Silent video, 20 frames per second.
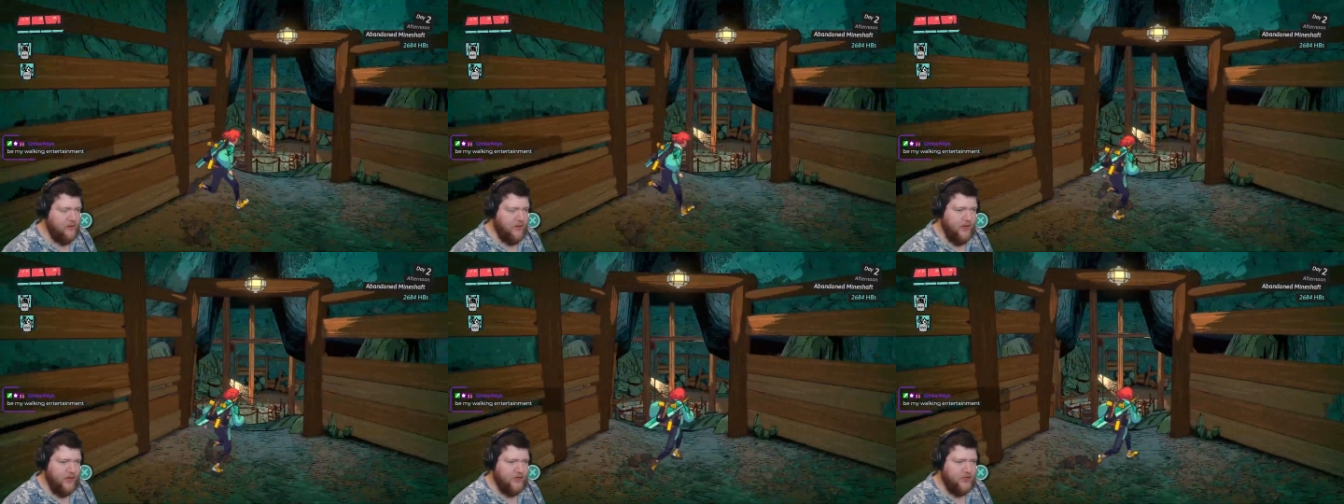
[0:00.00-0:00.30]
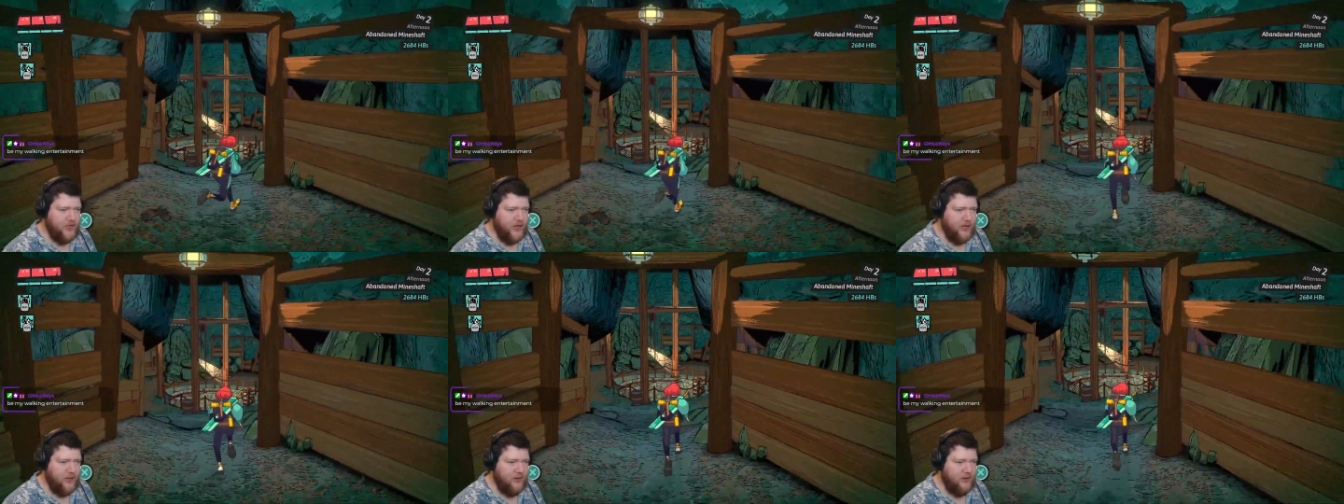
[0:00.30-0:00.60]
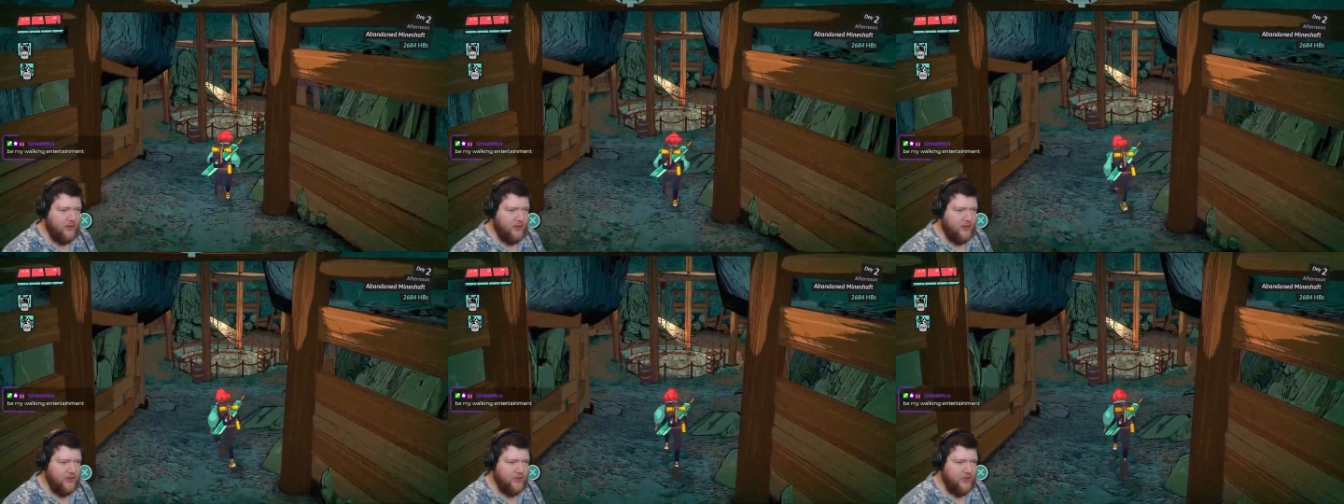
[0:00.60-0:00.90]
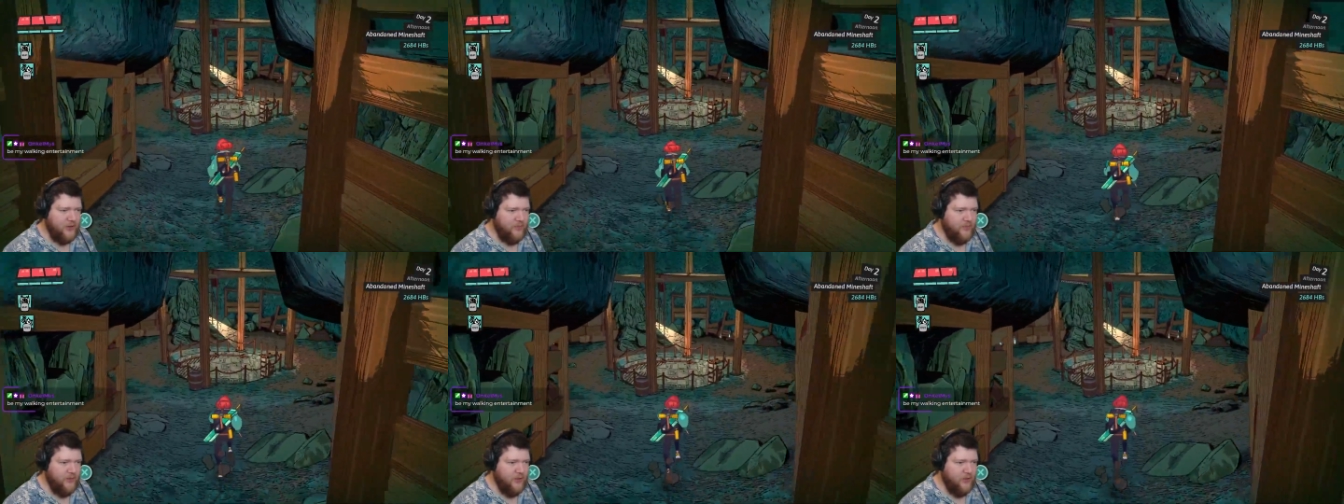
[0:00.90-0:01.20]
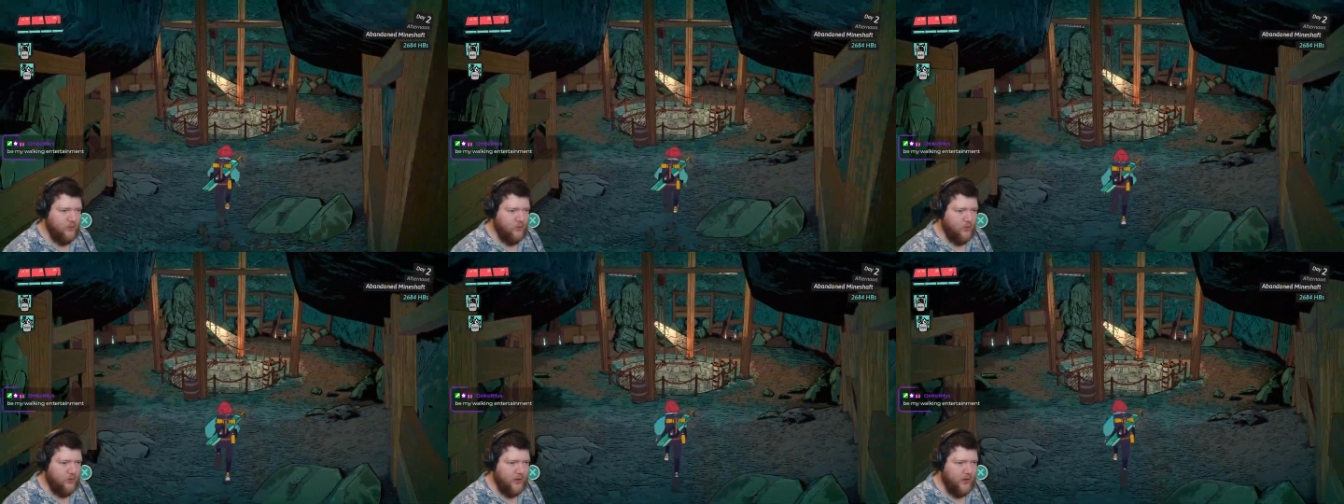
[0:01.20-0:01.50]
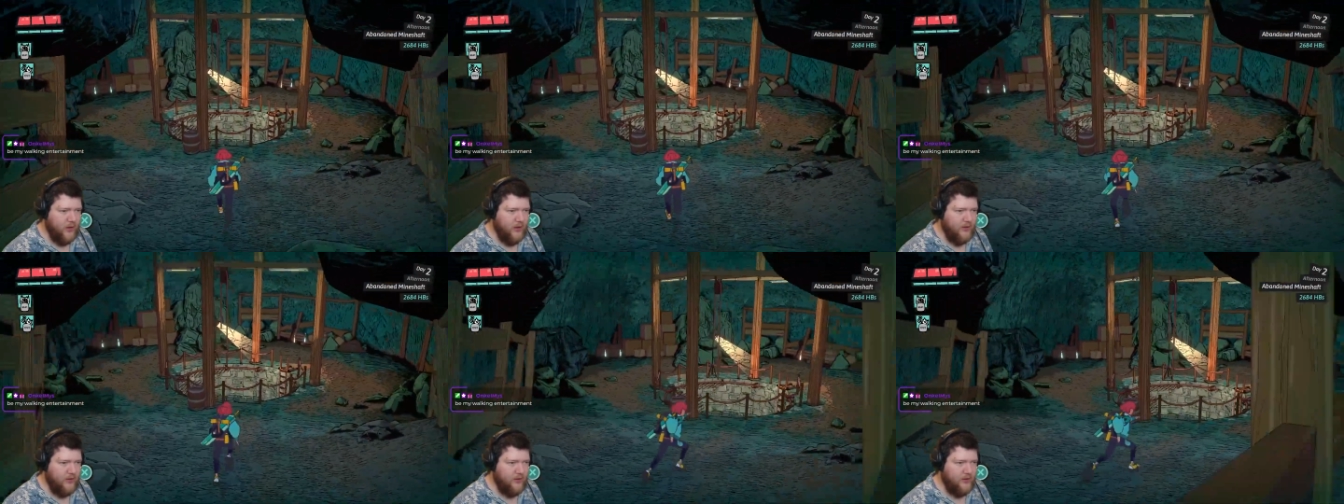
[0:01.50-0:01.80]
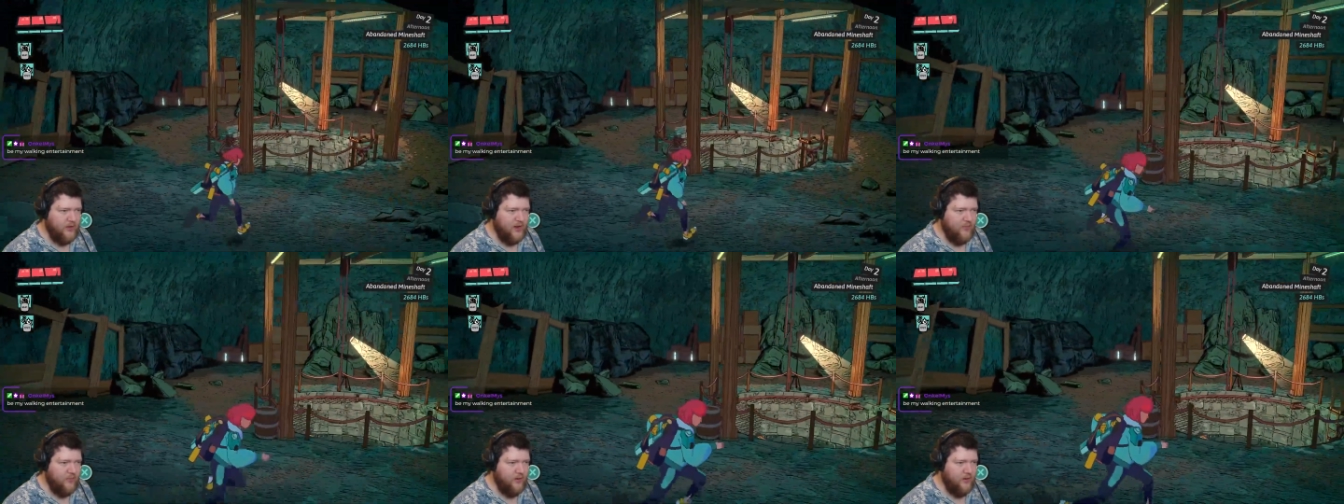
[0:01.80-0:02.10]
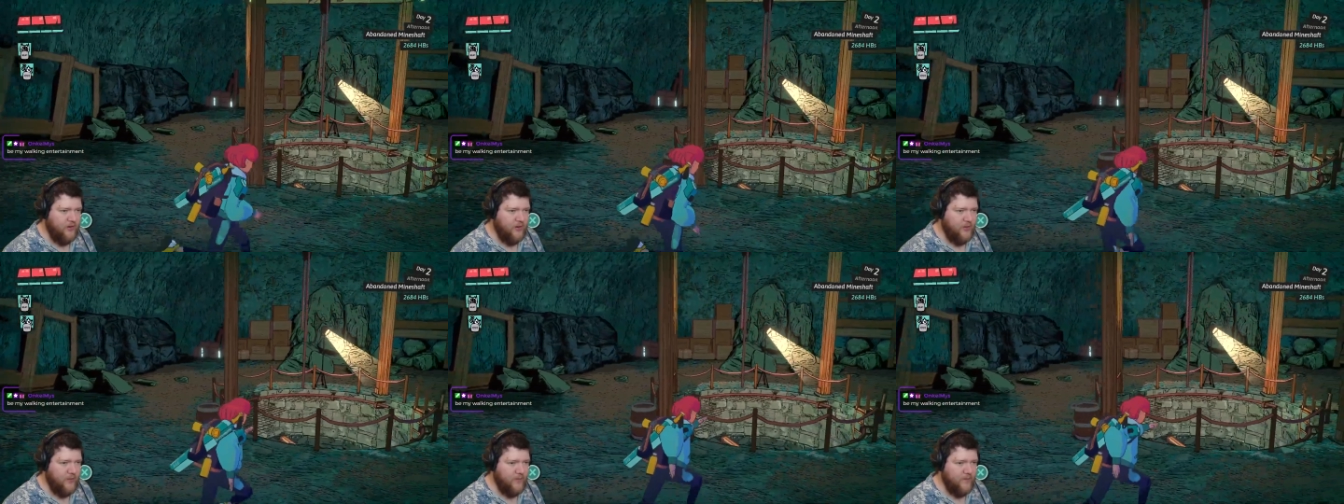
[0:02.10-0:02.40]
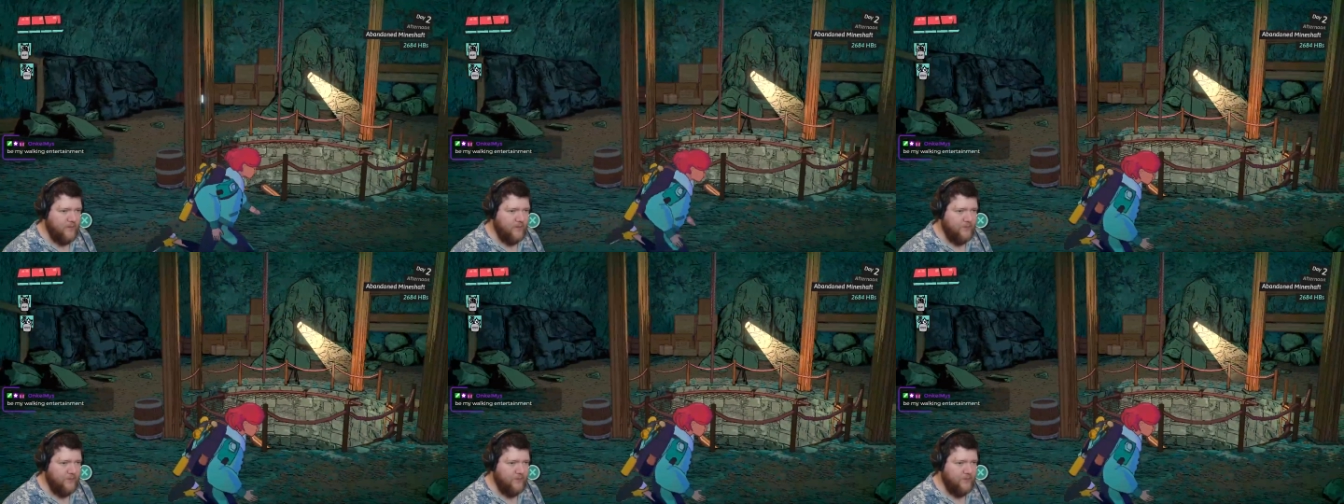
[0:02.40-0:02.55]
I shall, I shall be a walking entertainment.